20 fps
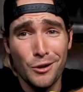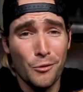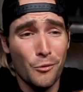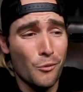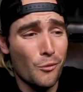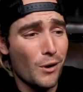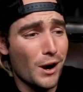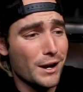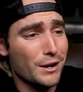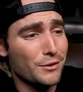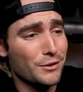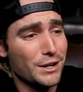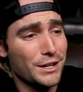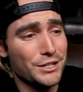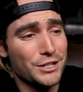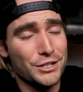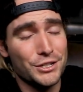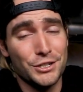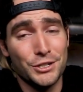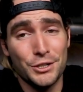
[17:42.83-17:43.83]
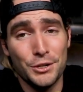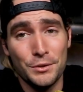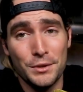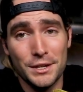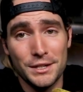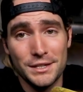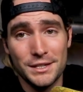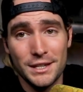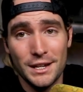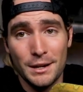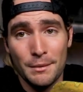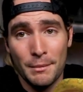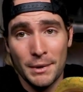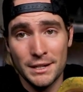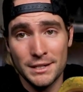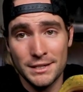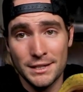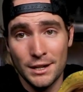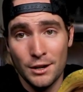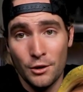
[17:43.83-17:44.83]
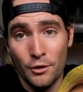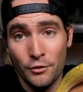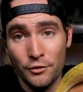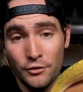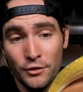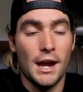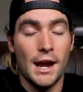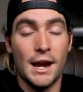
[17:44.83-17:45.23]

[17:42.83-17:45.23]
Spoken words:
well, why don't I just do this thing myself?